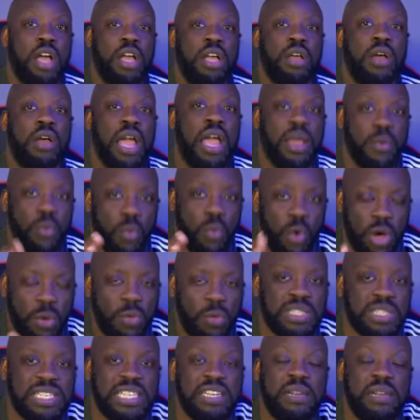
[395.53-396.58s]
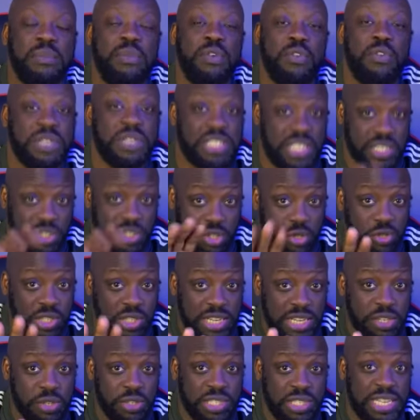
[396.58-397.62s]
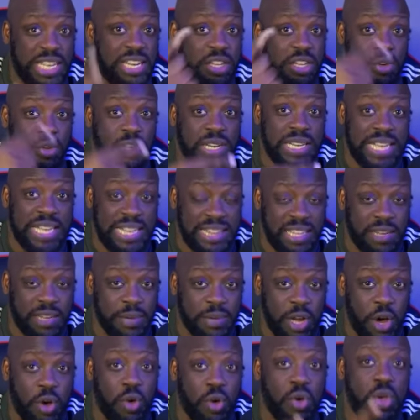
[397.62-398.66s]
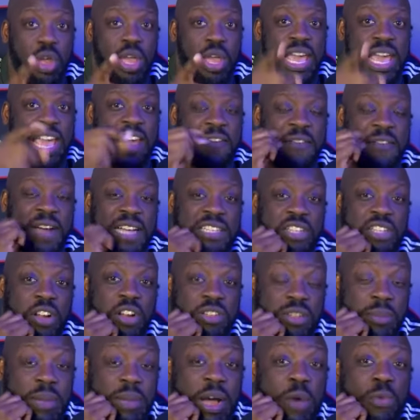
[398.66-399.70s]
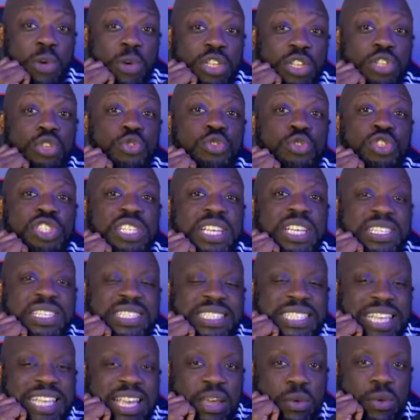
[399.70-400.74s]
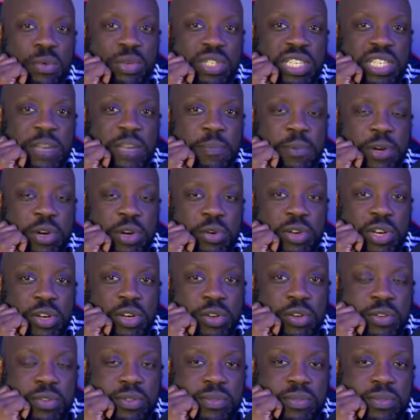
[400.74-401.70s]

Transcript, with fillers: And what was in the movie? Since you say you said it, you can let them know if I talked about what you just said was hypocritical.